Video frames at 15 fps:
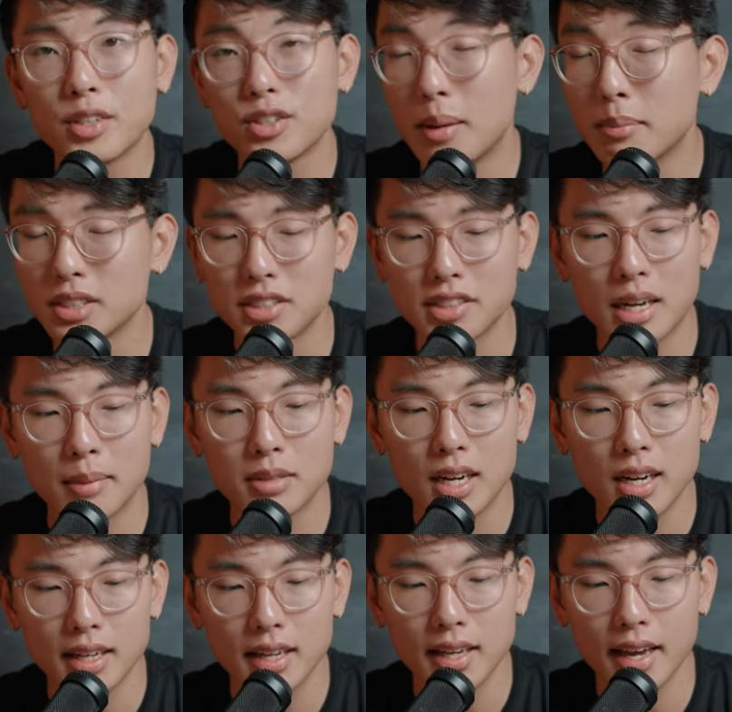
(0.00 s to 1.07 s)
So I'm gonna just stop
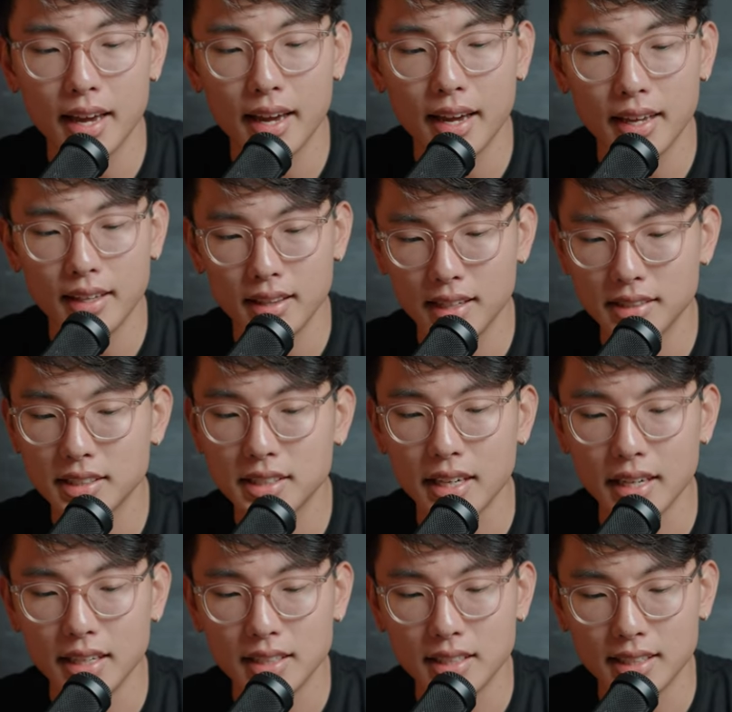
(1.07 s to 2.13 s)
talking and let's just
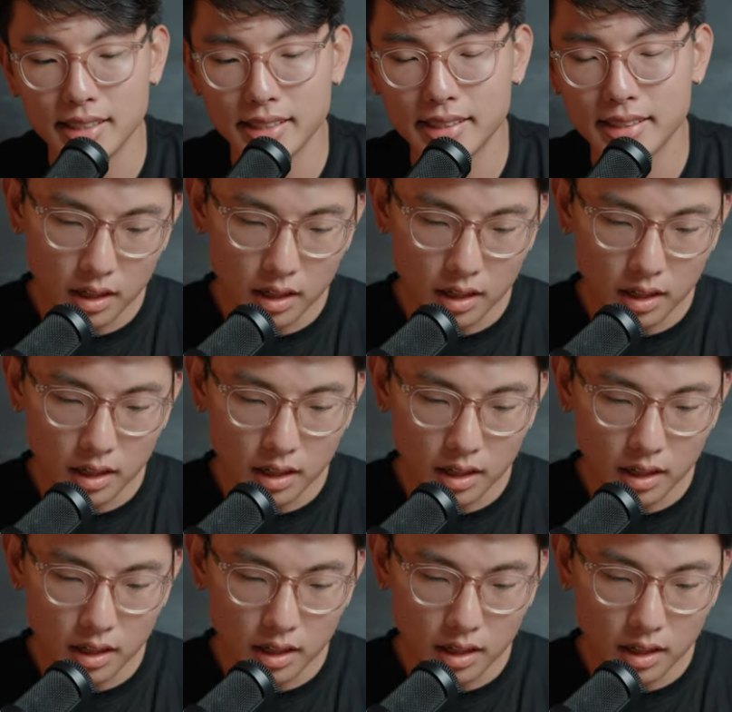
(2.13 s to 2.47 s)
get into this.